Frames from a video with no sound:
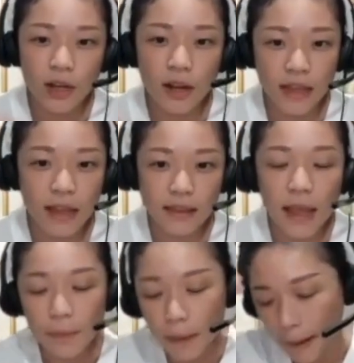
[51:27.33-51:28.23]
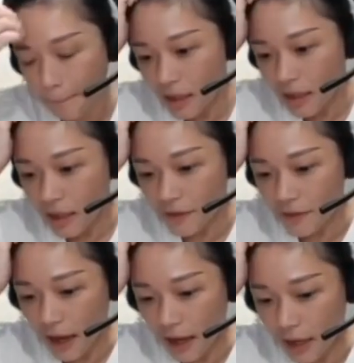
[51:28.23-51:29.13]
could have done that, but
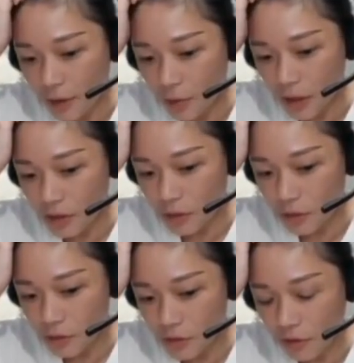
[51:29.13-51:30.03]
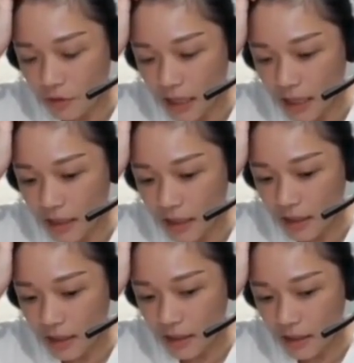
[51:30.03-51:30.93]
if I were to sort of
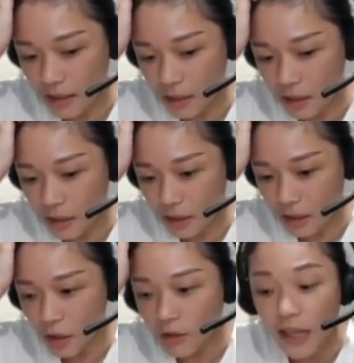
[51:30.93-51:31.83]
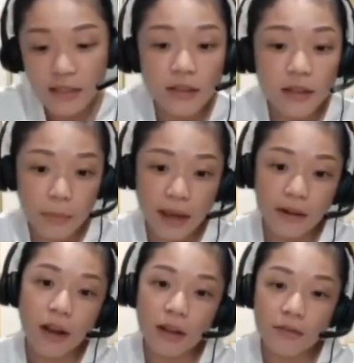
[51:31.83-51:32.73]
really, that's still in the
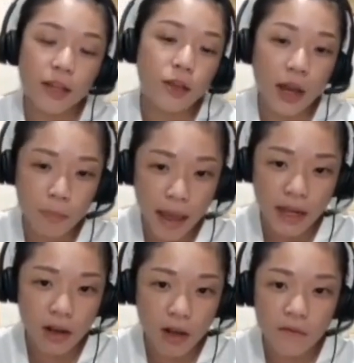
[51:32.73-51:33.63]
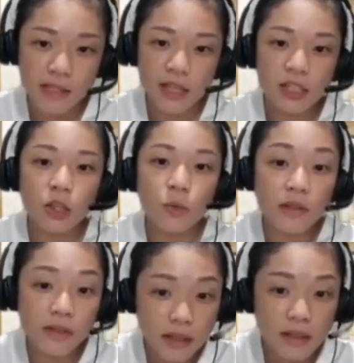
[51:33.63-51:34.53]
background. If, like, you unpack the conversation, you
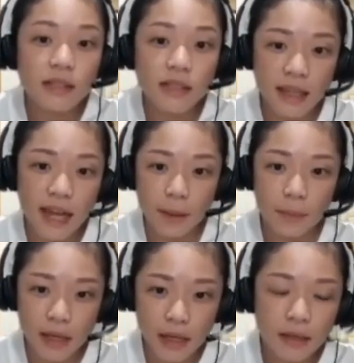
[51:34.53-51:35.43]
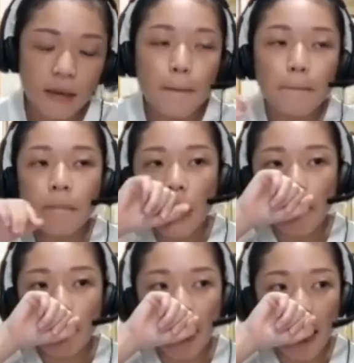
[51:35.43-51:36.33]
will still see that happening.
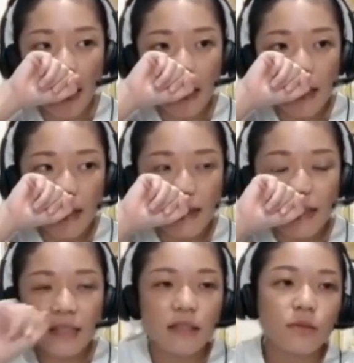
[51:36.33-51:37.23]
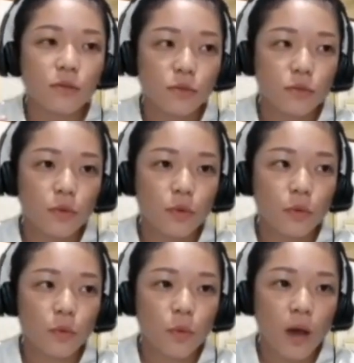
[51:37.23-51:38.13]
But this is
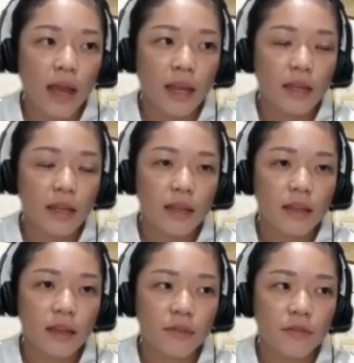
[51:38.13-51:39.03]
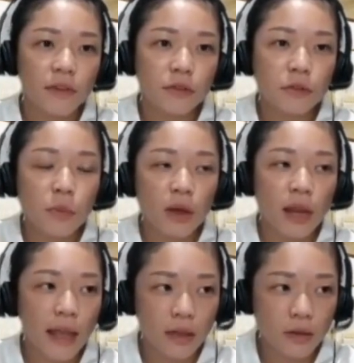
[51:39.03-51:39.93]
what it feels more
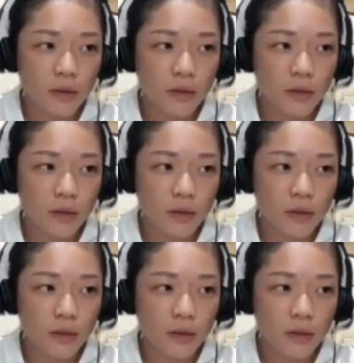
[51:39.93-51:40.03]
like